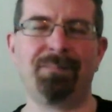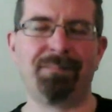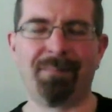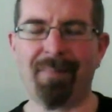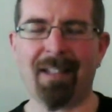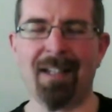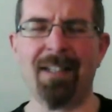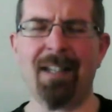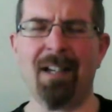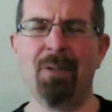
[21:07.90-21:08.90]
and
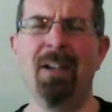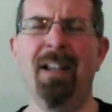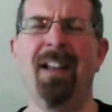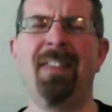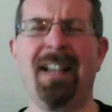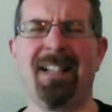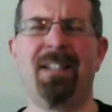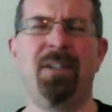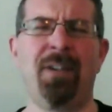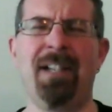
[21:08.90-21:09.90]
so that's
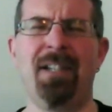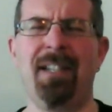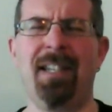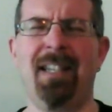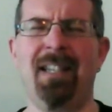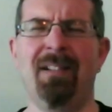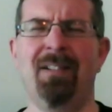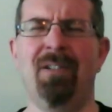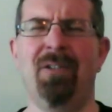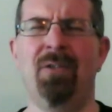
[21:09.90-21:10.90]
a tragedy
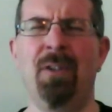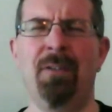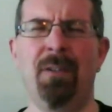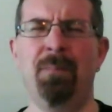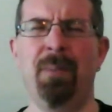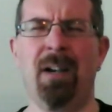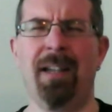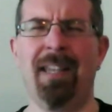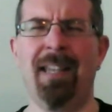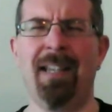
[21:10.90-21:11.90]
driven by
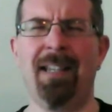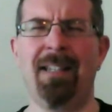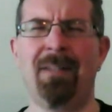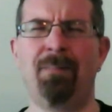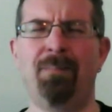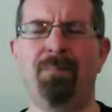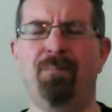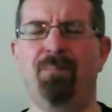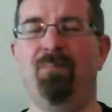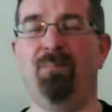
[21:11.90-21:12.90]
his
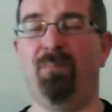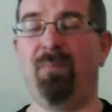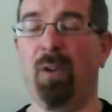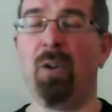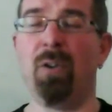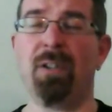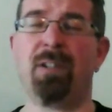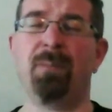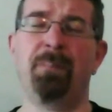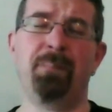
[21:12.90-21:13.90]
flaws.
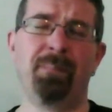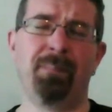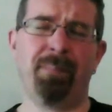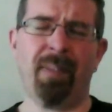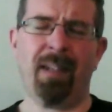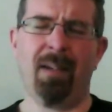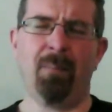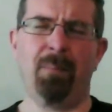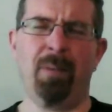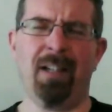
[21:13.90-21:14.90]

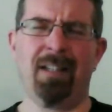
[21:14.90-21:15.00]
But